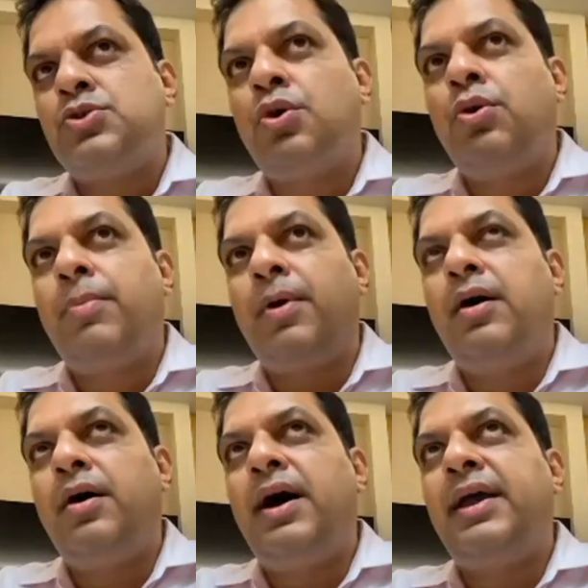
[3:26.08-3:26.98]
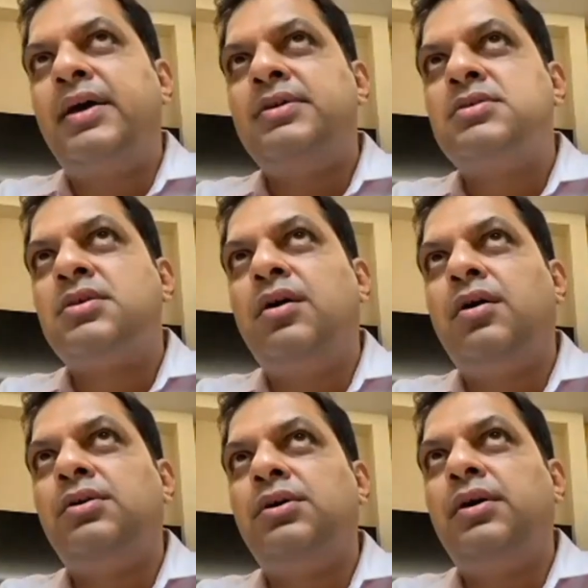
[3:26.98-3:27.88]
So I guess
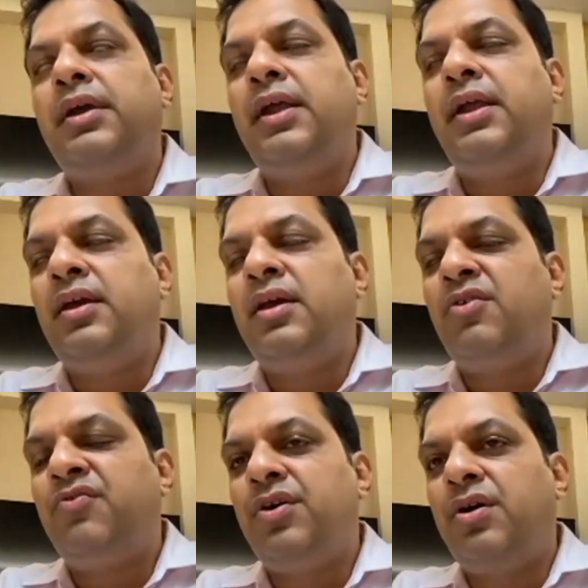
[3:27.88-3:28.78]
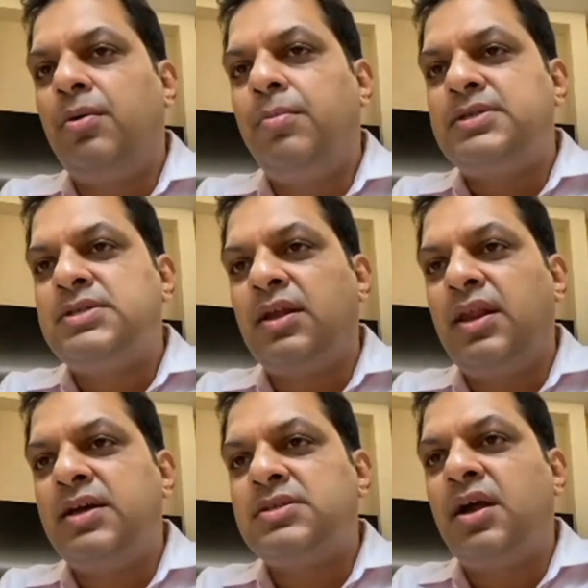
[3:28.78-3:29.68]
ETF
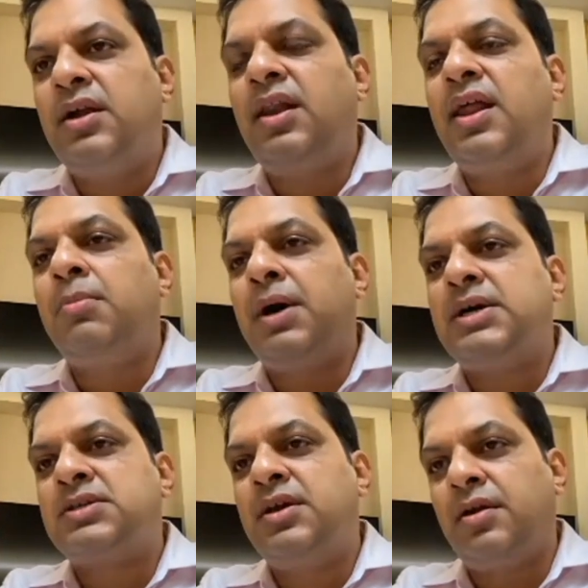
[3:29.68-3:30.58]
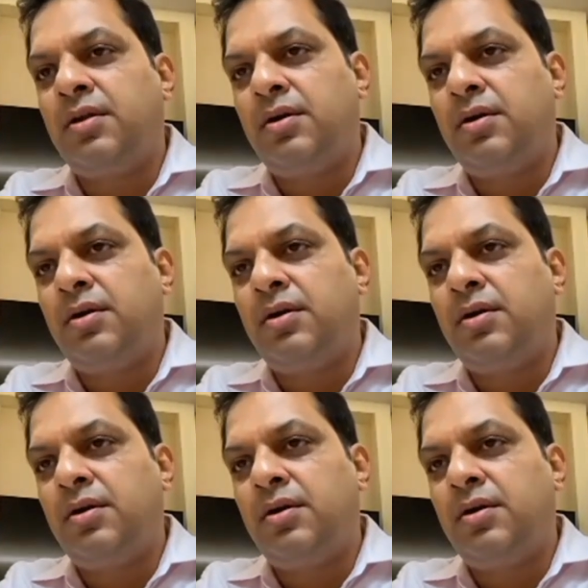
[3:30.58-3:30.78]
basically has an underlying basket.